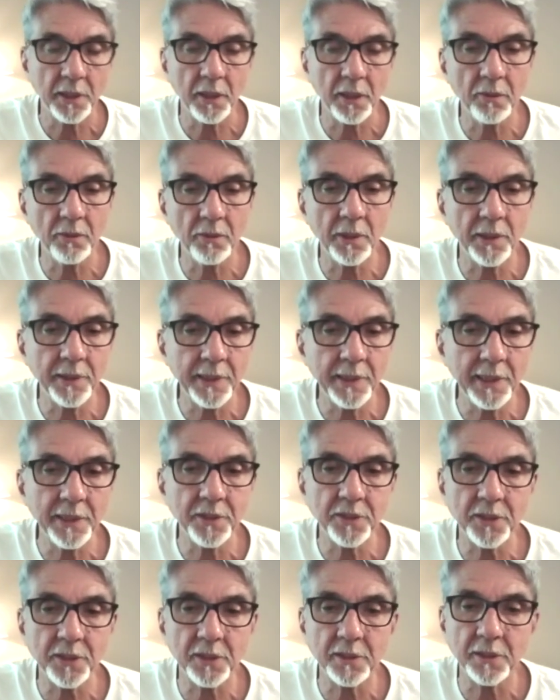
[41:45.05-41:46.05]
The lower
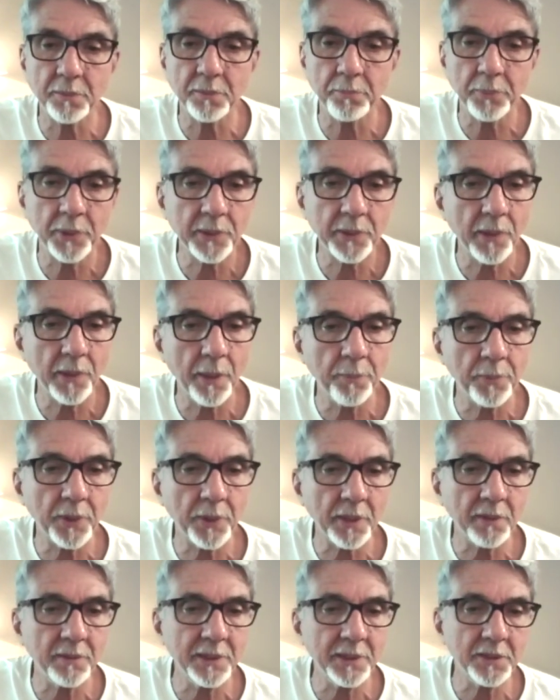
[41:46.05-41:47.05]
nature, the
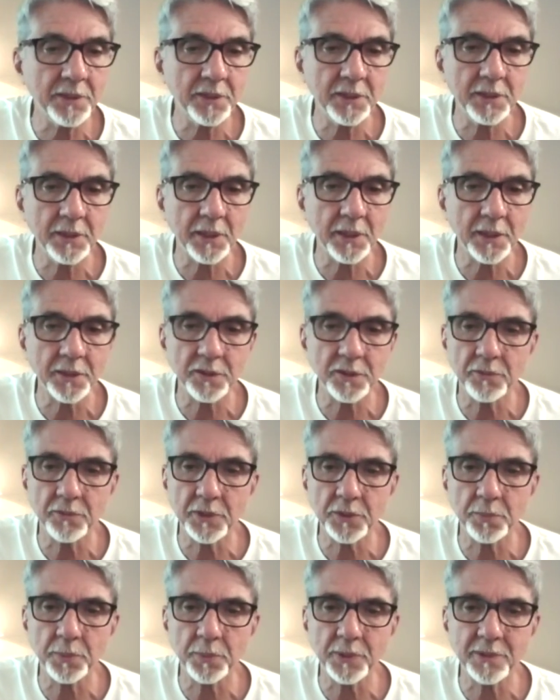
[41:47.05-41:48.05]
Paraprakriti, as
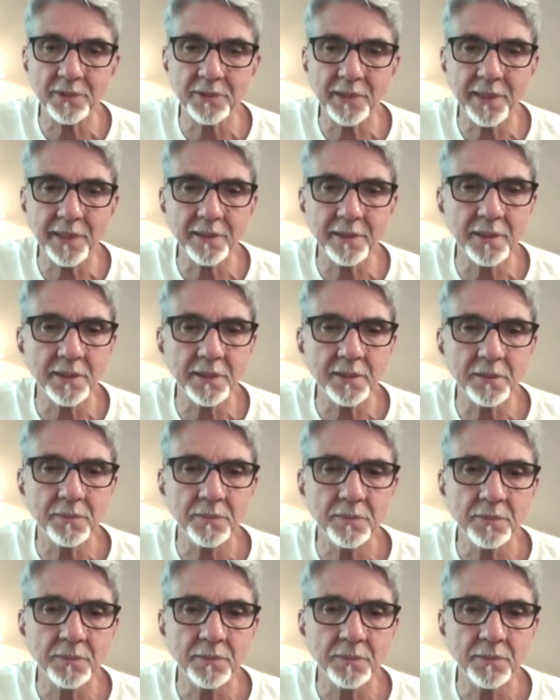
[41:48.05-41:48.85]
was presented,